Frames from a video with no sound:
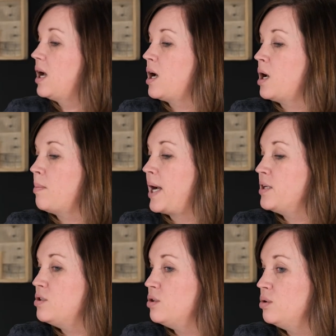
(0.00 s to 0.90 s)
I
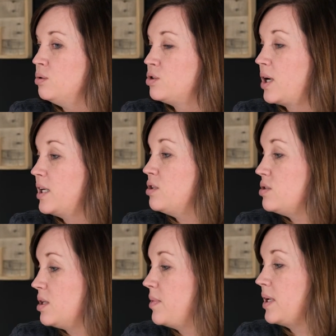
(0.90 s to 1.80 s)
do try to do
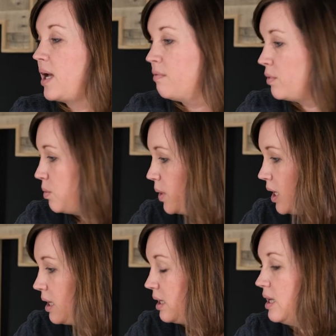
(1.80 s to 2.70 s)
something every
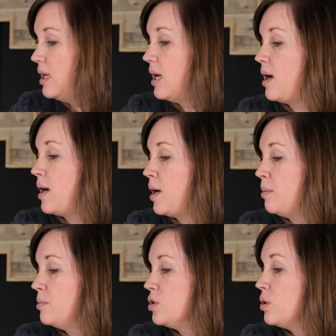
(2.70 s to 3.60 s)
week.
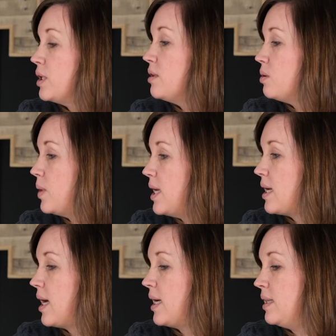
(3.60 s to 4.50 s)
During the
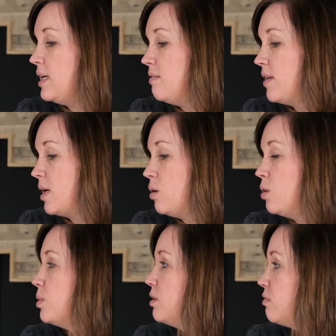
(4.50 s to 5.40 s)
week, I leave that
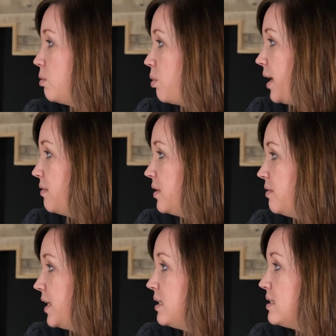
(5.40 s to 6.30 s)
open for private
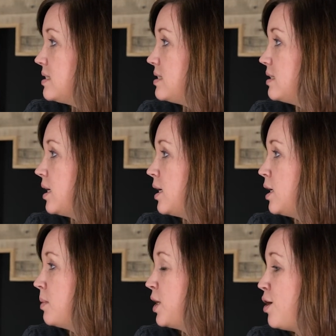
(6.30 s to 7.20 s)
events
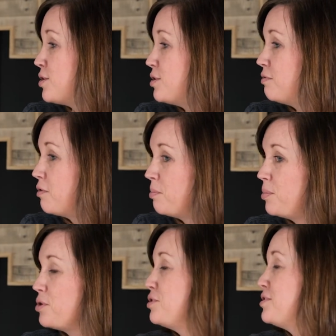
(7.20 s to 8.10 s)
and also for
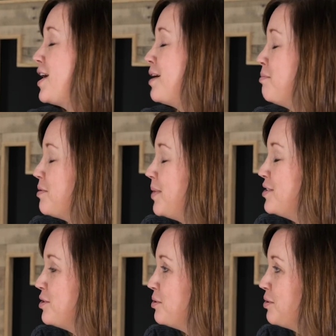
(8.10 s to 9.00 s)
personal time with my
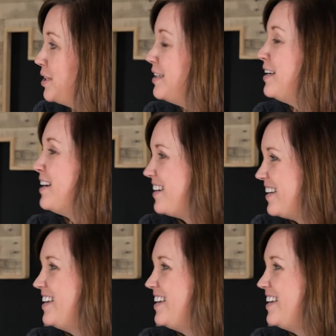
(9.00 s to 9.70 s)
children,